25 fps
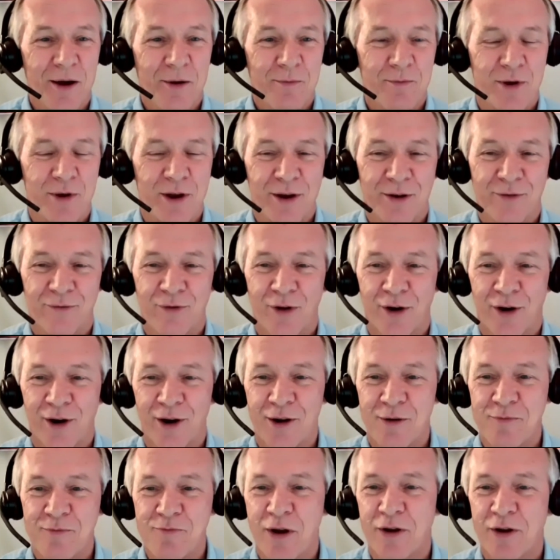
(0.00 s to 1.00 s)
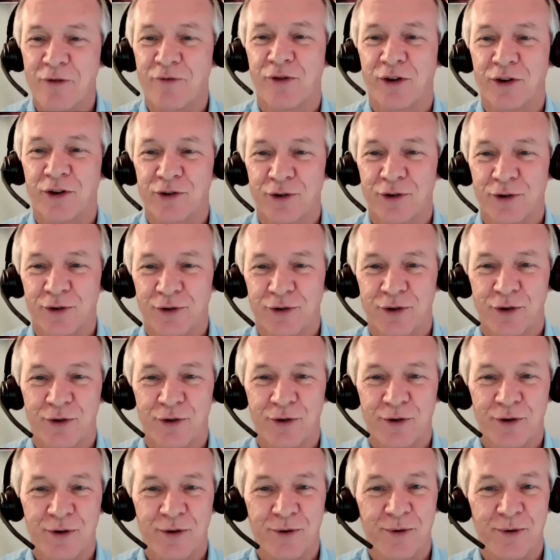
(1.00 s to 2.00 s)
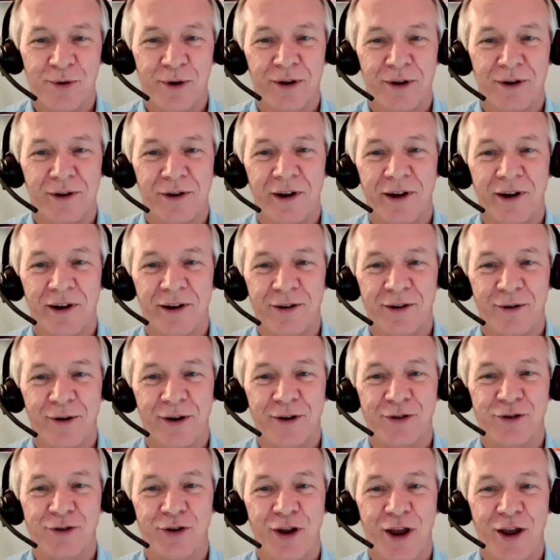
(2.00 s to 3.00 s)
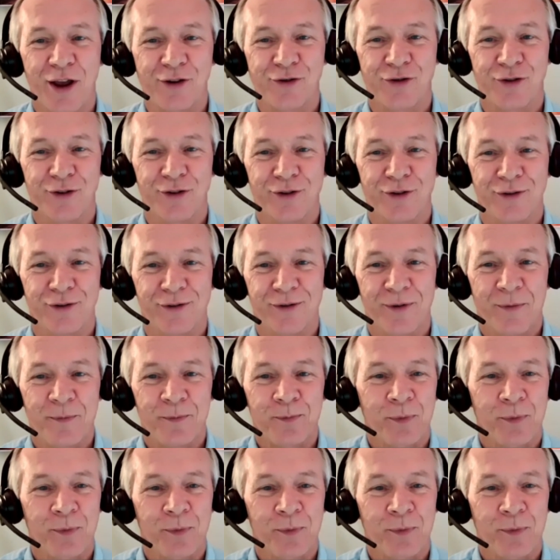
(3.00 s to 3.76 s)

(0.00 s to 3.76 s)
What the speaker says: being very beneficial to you and your education.